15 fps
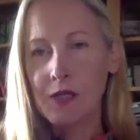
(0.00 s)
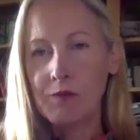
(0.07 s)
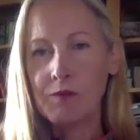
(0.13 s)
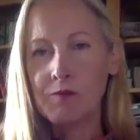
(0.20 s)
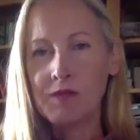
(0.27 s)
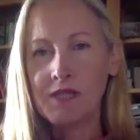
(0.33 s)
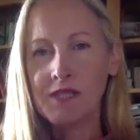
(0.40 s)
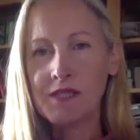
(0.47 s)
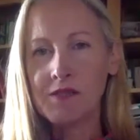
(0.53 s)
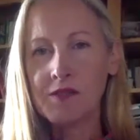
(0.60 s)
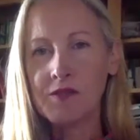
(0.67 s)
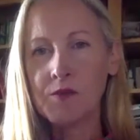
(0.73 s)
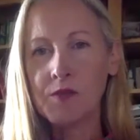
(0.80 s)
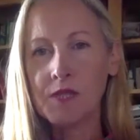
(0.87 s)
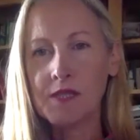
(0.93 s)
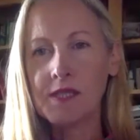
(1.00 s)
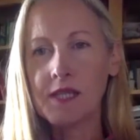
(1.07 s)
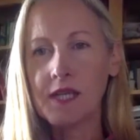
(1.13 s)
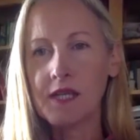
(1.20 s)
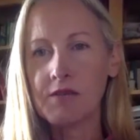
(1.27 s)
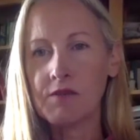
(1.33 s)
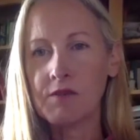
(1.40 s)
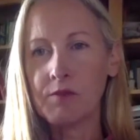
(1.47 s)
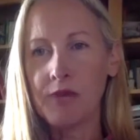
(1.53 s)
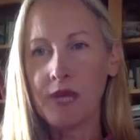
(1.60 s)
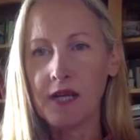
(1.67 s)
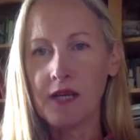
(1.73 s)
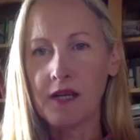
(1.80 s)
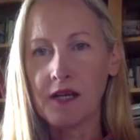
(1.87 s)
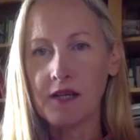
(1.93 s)
with Mrs. De Winter in
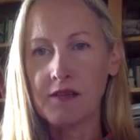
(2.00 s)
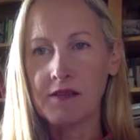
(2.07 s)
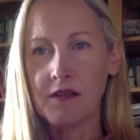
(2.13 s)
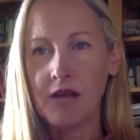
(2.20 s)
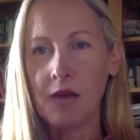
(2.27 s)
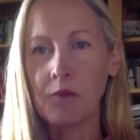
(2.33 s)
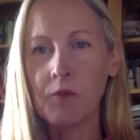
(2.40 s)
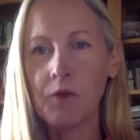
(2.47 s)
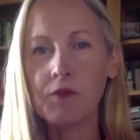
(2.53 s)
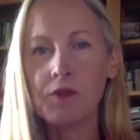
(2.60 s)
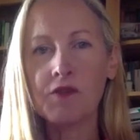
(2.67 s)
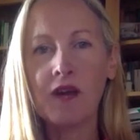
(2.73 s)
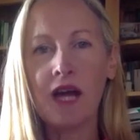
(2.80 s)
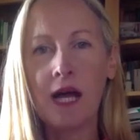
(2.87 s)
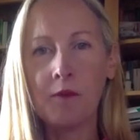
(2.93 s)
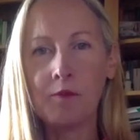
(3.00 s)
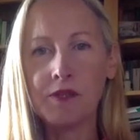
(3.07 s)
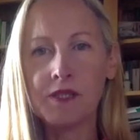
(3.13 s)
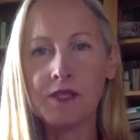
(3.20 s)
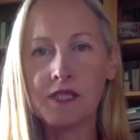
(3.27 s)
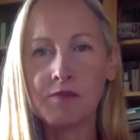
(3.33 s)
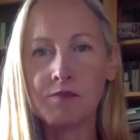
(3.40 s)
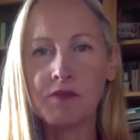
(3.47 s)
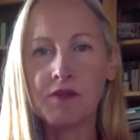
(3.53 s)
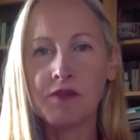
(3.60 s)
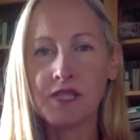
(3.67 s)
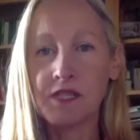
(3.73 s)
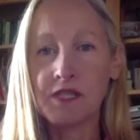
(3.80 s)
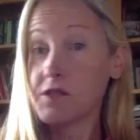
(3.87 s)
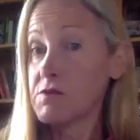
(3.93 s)
Rebecca? And what would have happened if
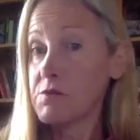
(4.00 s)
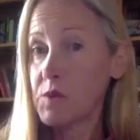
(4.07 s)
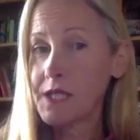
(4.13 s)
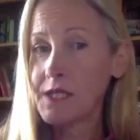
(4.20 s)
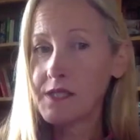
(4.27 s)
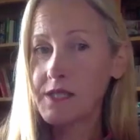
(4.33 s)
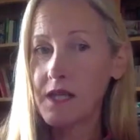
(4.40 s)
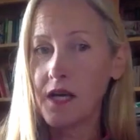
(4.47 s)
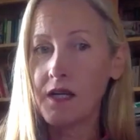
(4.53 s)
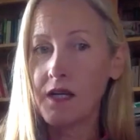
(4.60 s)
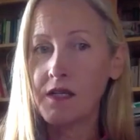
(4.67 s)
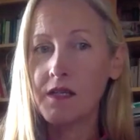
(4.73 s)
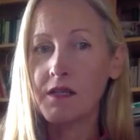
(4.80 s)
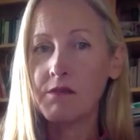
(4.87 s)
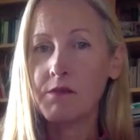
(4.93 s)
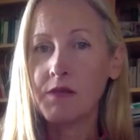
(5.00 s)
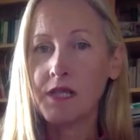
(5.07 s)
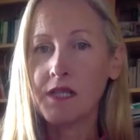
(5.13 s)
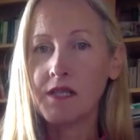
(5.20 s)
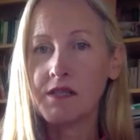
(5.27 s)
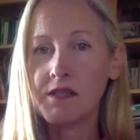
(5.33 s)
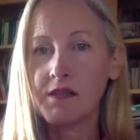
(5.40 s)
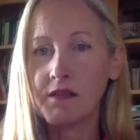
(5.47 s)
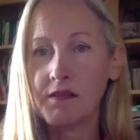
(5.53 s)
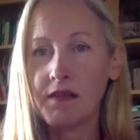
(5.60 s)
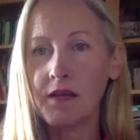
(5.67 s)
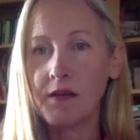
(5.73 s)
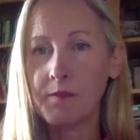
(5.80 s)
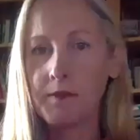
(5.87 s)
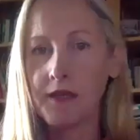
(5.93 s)
Mrs. De Winter went into
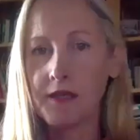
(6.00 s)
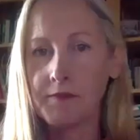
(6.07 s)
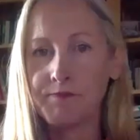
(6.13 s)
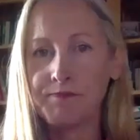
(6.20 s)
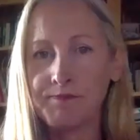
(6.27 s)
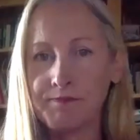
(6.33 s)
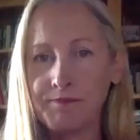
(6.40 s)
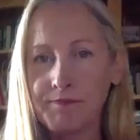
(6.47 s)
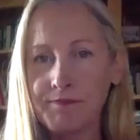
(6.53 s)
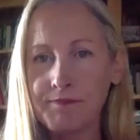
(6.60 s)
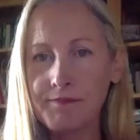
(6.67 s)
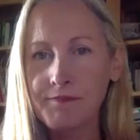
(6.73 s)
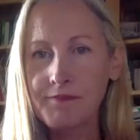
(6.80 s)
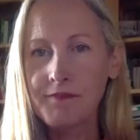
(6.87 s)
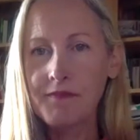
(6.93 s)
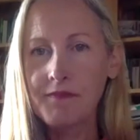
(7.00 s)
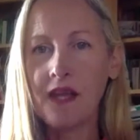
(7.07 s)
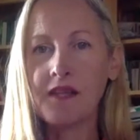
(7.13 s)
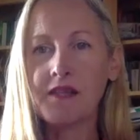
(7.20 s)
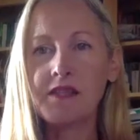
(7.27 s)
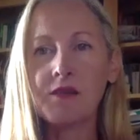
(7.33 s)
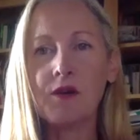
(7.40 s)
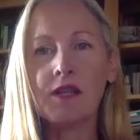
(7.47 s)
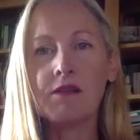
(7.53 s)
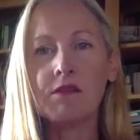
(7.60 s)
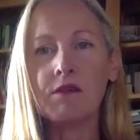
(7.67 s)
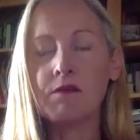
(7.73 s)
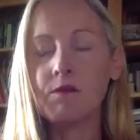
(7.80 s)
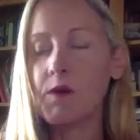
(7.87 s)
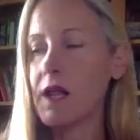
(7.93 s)
therapy? And so I
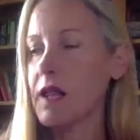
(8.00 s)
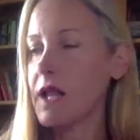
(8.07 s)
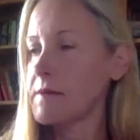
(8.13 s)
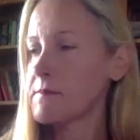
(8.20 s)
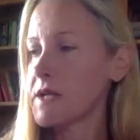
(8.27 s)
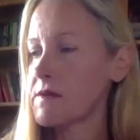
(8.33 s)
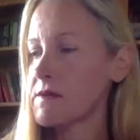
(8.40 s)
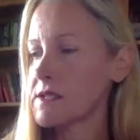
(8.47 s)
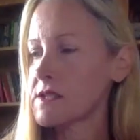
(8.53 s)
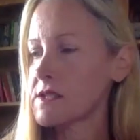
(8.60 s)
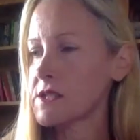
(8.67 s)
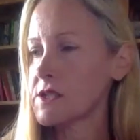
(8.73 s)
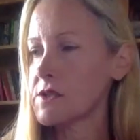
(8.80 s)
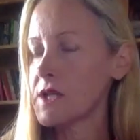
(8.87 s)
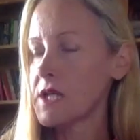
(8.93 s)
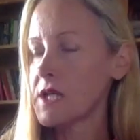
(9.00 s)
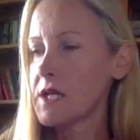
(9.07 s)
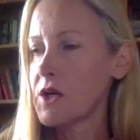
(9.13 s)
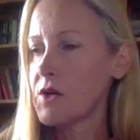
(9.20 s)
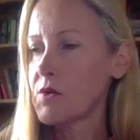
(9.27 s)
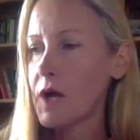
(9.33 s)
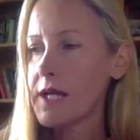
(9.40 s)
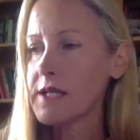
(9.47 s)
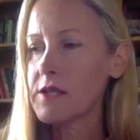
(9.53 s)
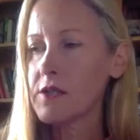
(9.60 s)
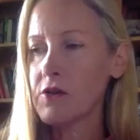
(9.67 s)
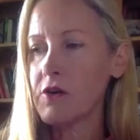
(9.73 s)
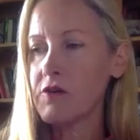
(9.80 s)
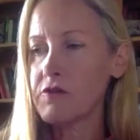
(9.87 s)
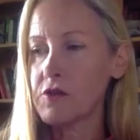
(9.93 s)
thought, well, I'm going to write a
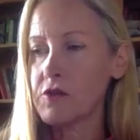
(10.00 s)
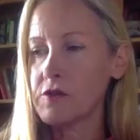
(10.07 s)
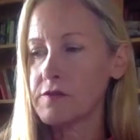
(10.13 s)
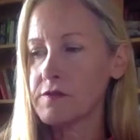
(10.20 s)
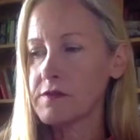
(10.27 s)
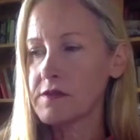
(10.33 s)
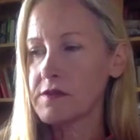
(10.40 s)
novel